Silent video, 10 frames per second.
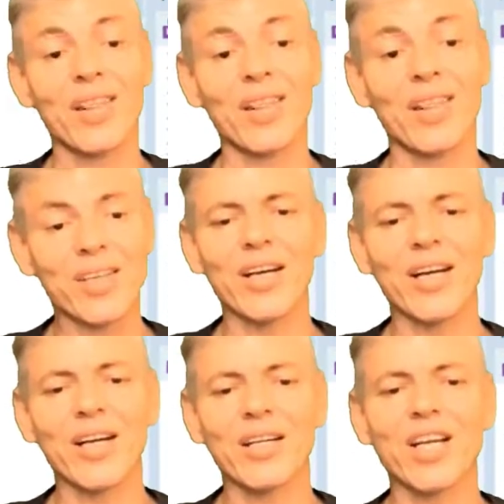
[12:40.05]
this inner
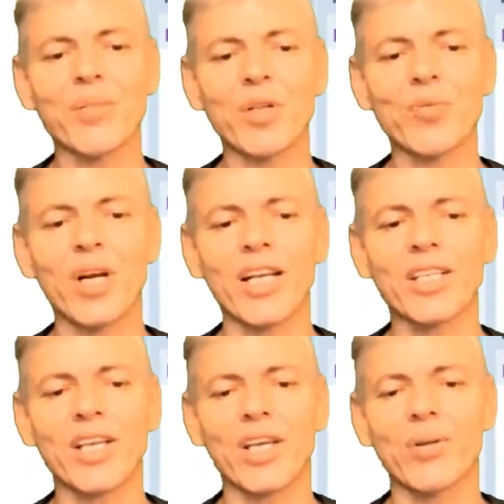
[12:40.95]
else statement will
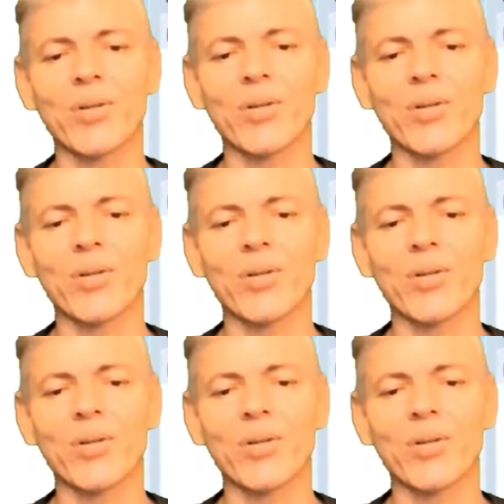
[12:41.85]
execute